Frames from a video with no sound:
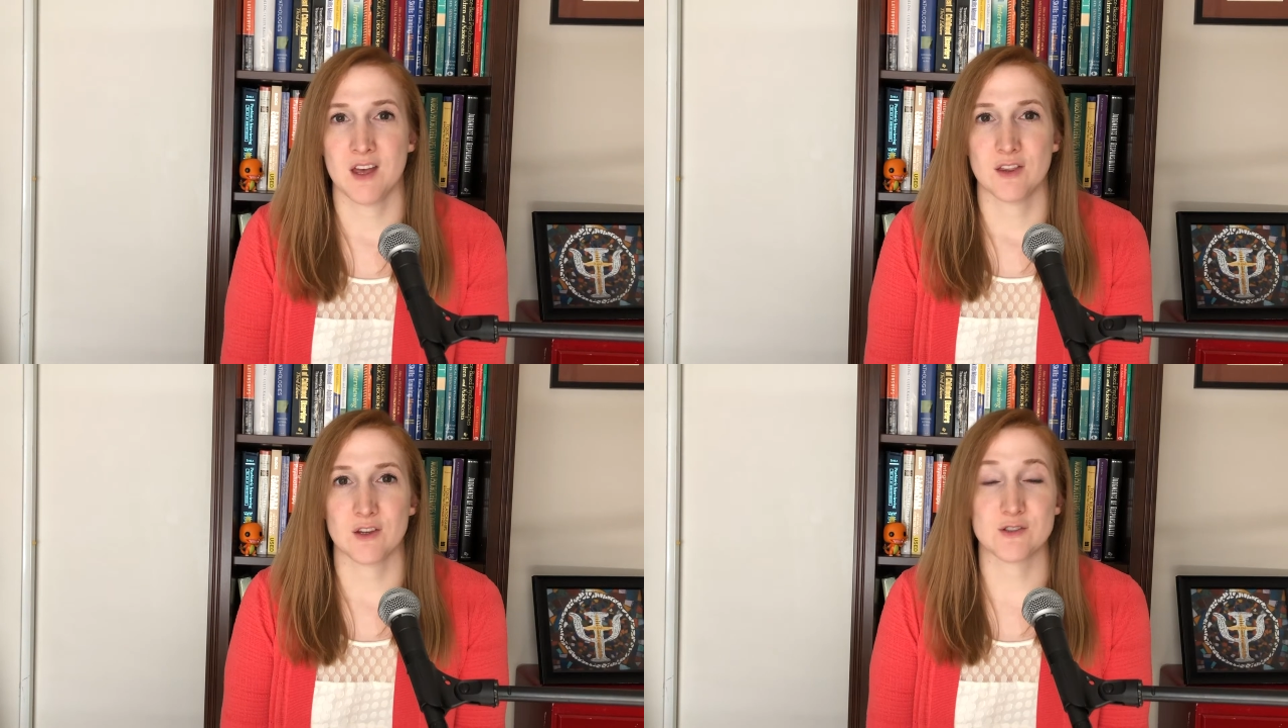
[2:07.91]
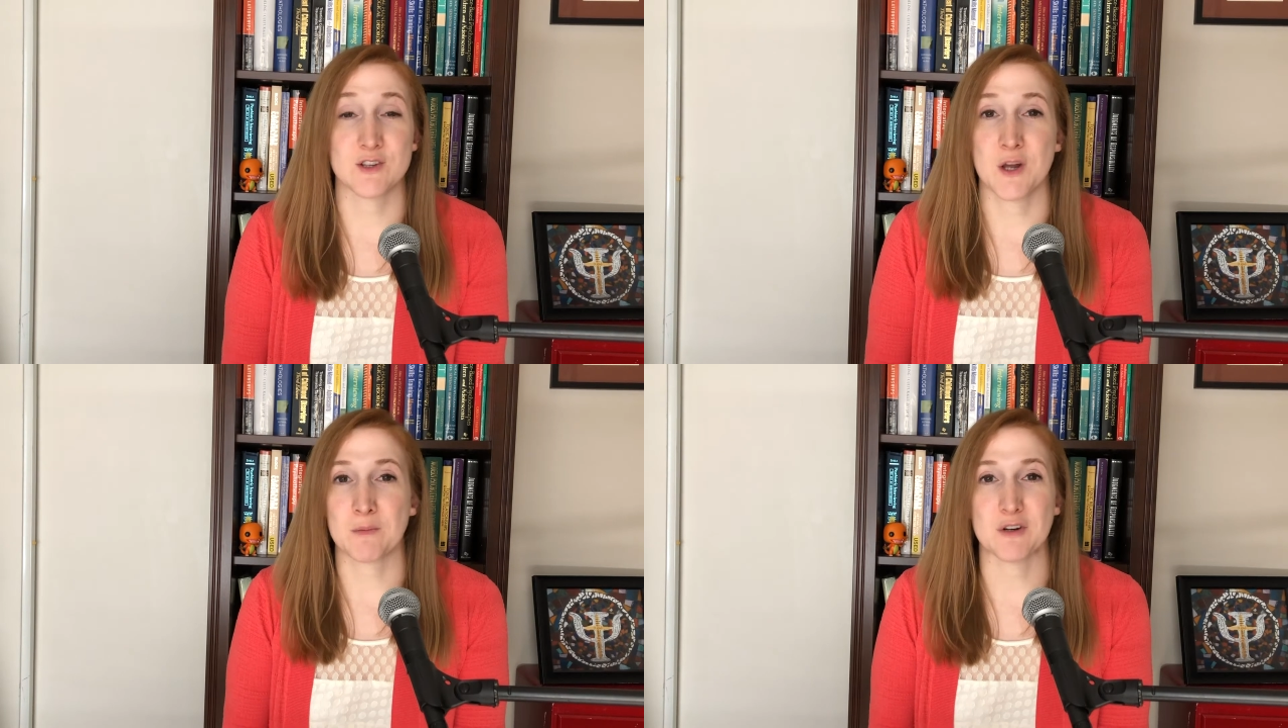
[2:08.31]
There's a
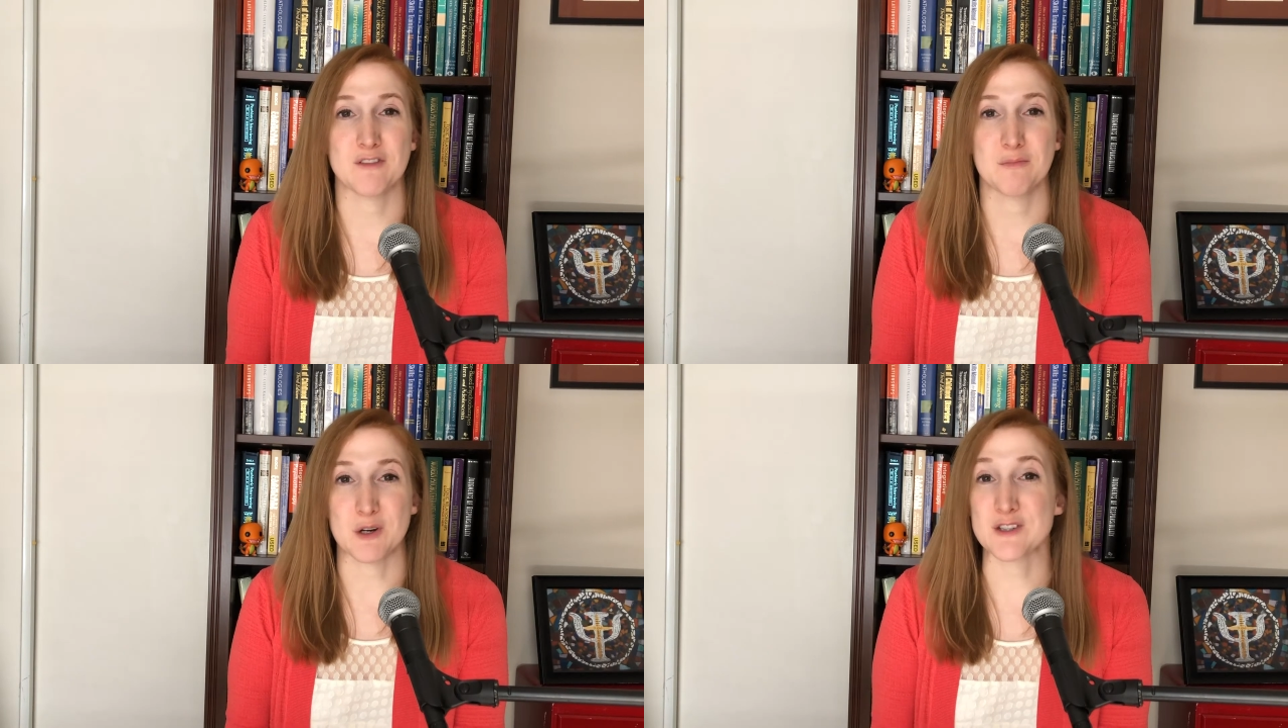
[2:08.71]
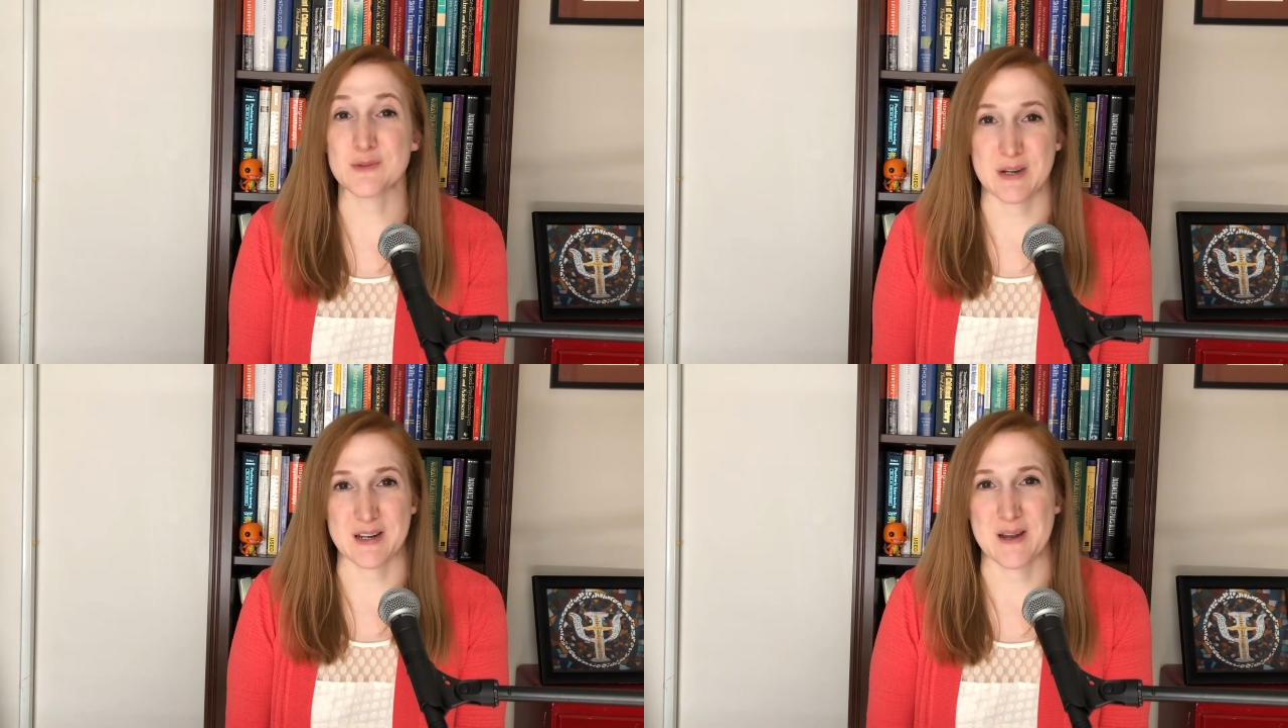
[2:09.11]
number of books
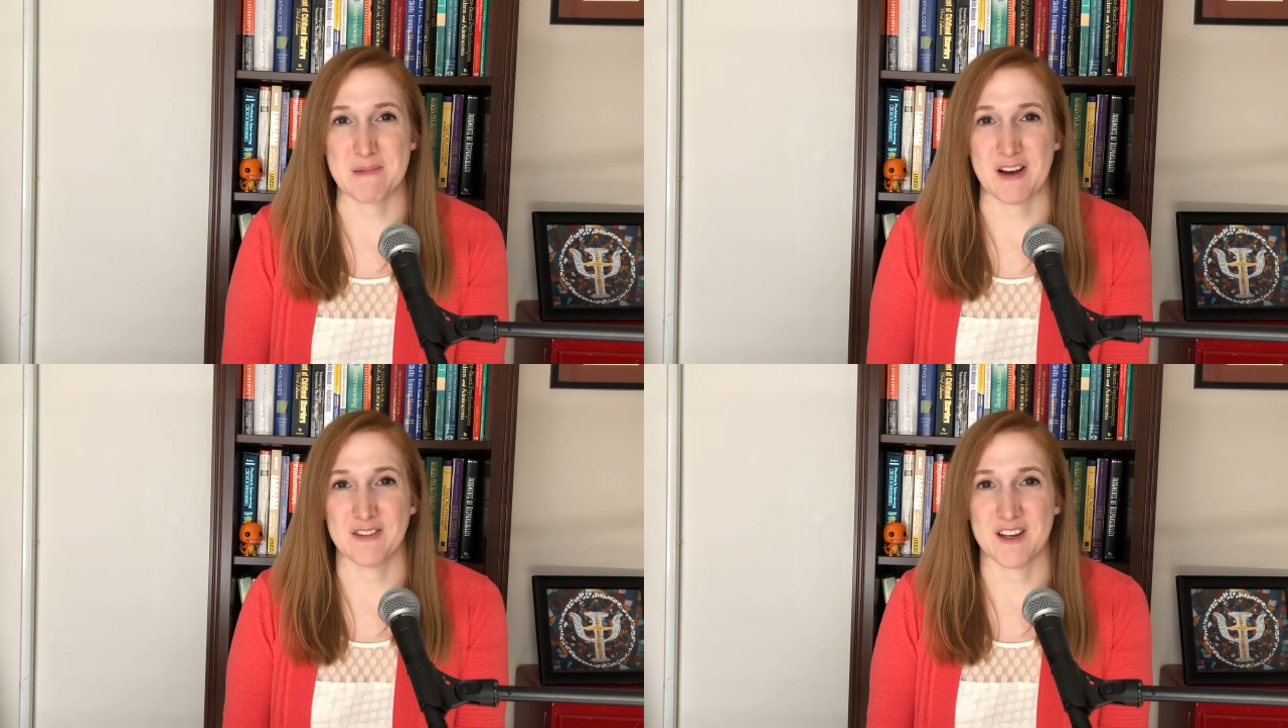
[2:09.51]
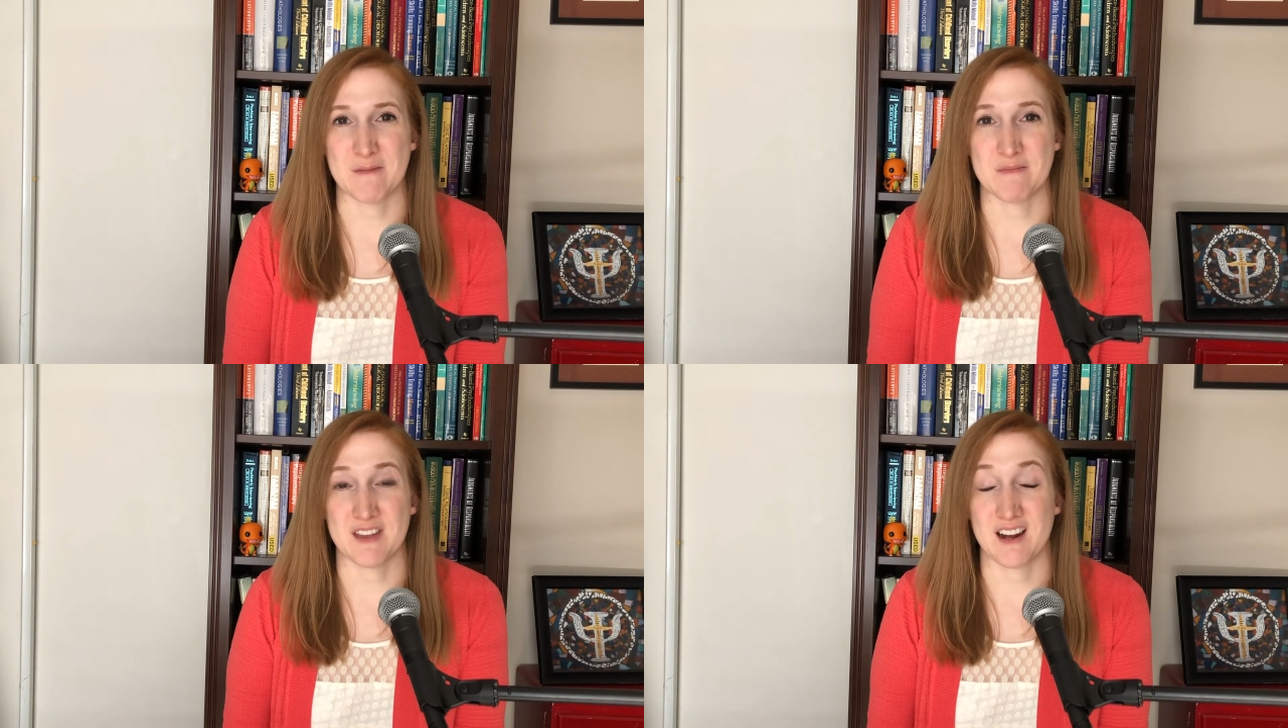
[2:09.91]
written about them that